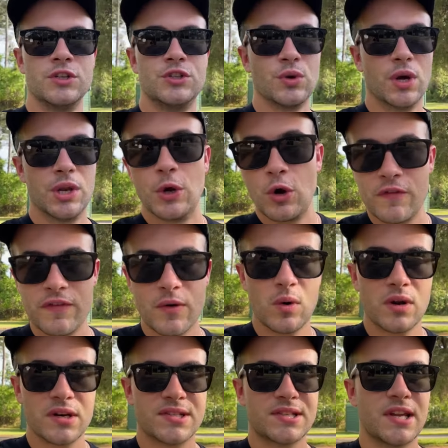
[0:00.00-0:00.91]
Do I know if I
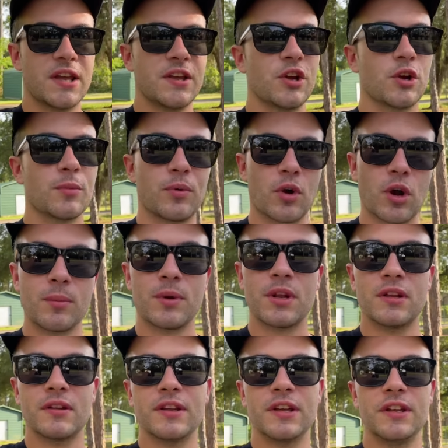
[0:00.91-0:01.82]
wanna stay here
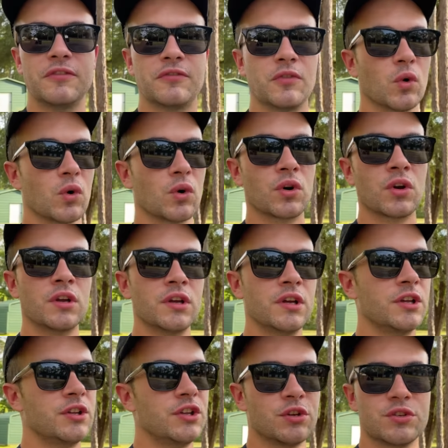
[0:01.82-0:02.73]
permanently for
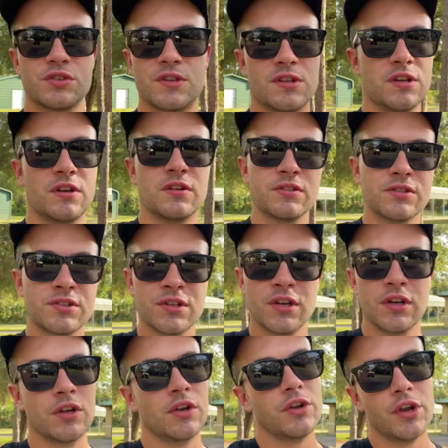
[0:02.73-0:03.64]
years and years?
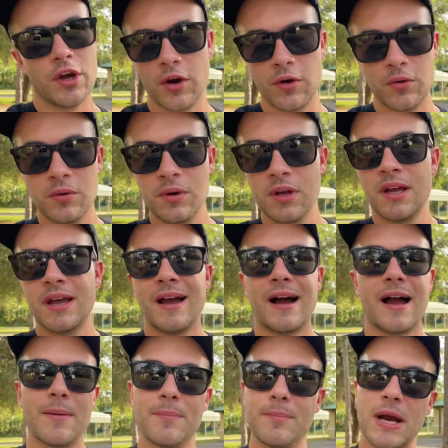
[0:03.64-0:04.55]
No.
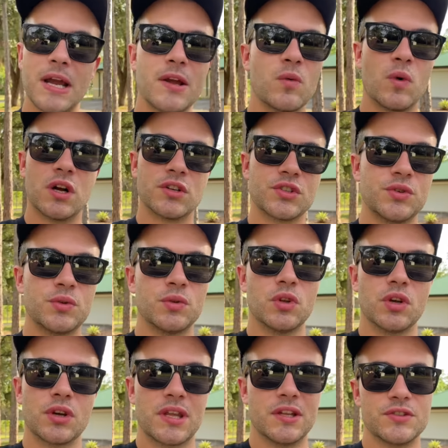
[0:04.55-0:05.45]
I might want to
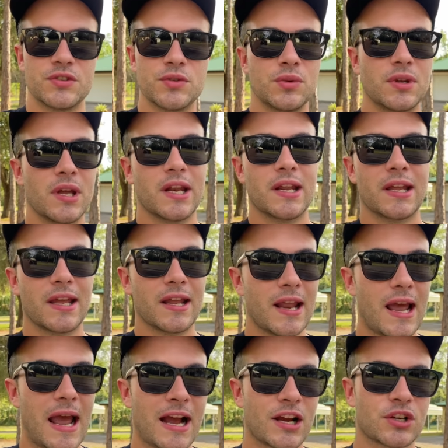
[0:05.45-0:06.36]
look into getting an
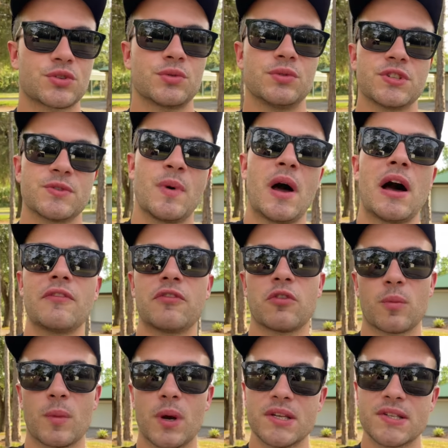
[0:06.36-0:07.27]
actual spot
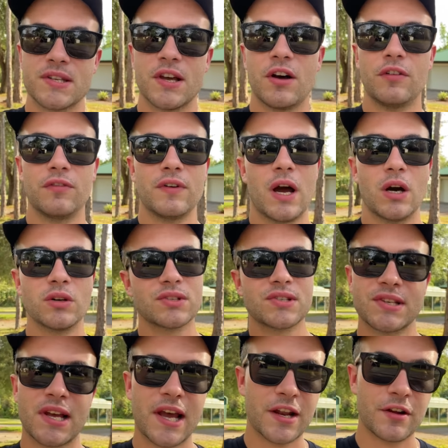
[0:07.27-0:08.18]
for myself
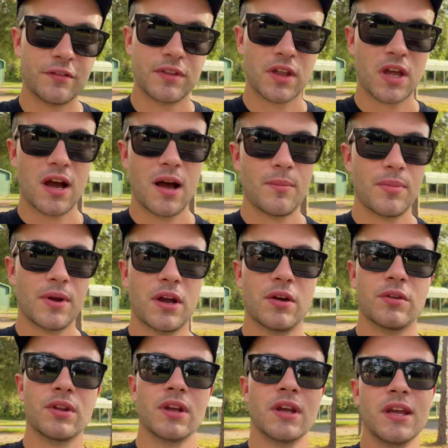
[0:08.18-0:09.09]
outside of the
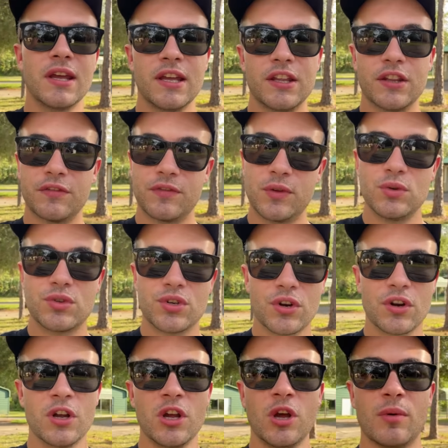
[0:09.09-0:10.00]
compound in the
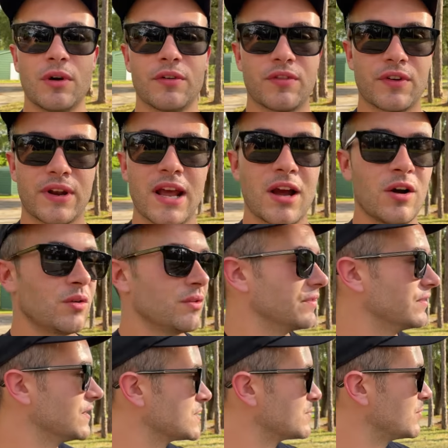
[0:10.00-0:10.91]
future, but for now,
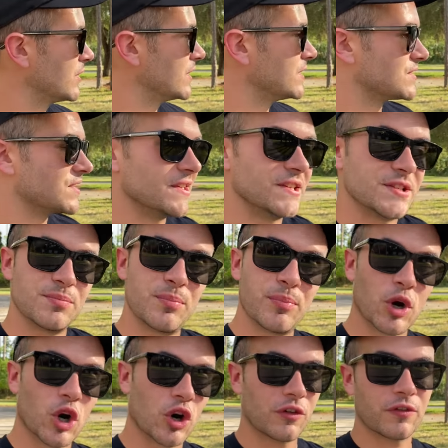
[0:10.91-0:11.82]
this place is
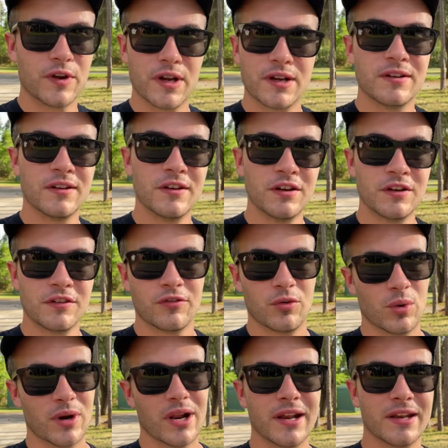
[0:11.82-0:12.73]
perfect for
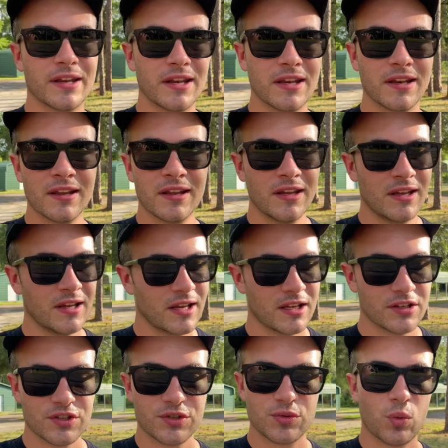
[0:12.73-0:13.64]
what I need. I
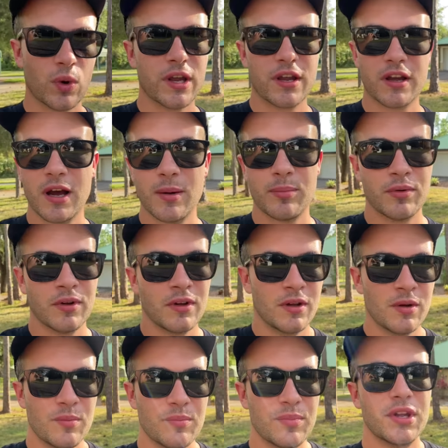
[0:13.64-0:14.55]
can just wake up,
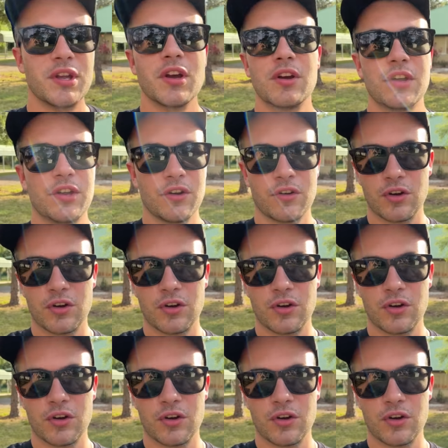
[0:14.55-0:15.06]
be here